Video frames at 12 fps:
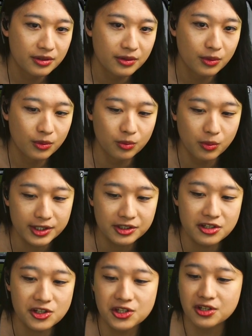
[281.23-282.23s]
What
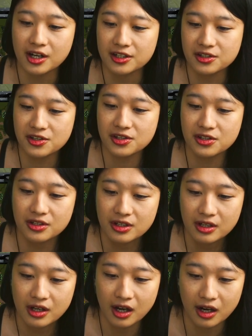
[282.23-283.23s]
this does
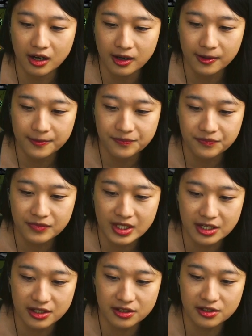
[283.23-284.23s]

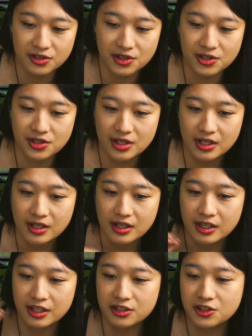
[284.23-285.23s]
is
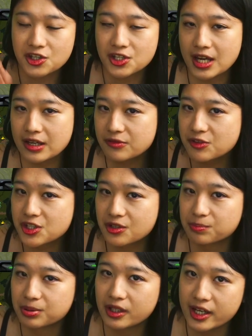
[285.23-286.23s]
it saves the
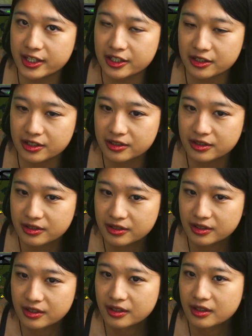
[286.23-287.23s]
player
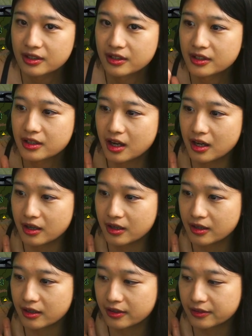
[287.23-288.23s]

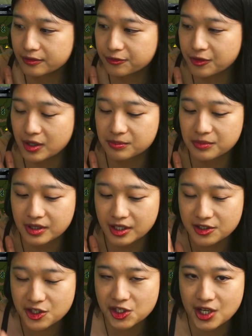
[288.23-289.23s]
from
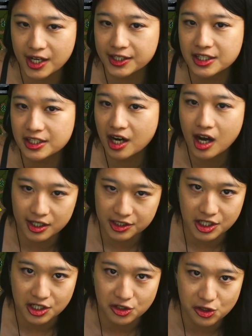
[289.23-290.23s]
assigning
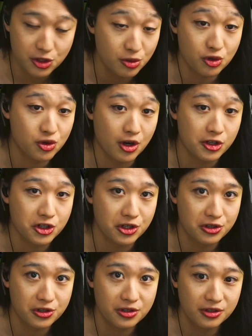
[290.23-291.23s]
hotkeys to
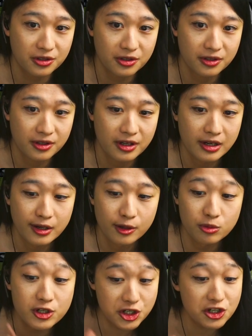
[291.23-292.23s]
structures,
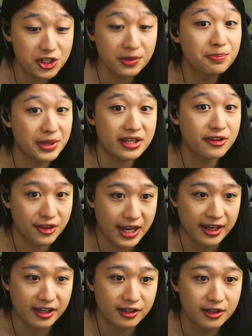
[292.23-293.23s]
which is a big
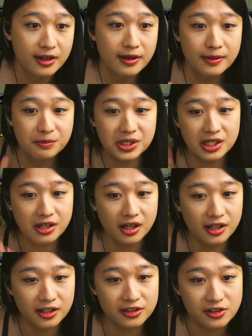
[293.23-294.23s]
thing
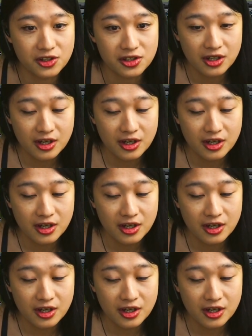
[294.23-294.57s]
because